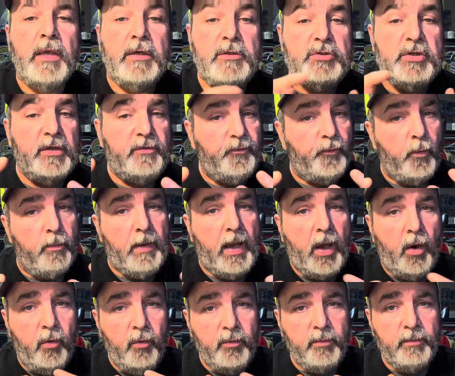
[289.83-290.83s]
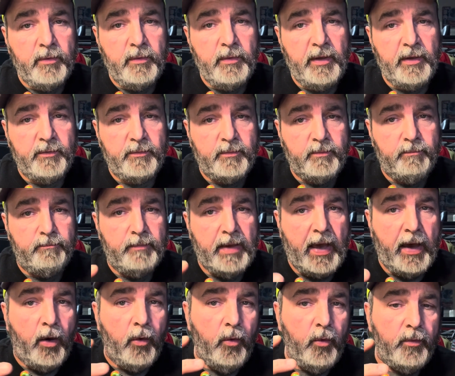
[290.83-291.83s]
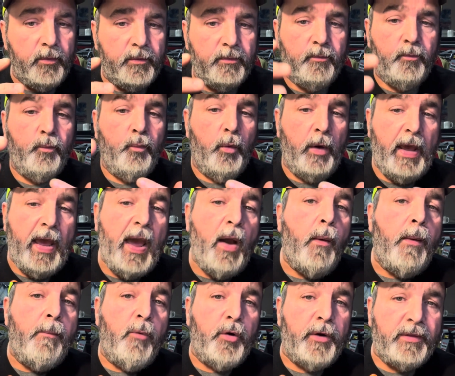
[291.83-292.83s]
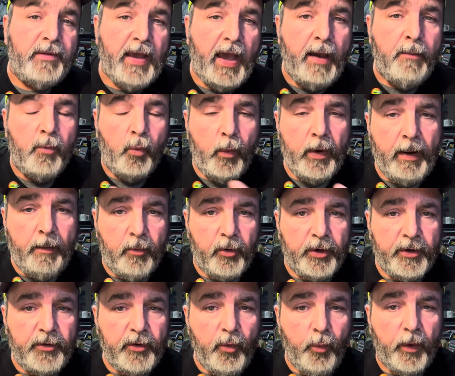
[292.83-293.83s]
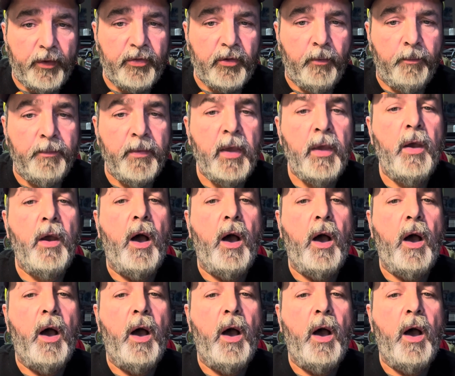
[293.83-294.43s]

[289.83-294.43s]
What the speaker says: just for my own how I'm going to tie them and what I'm going to do with them,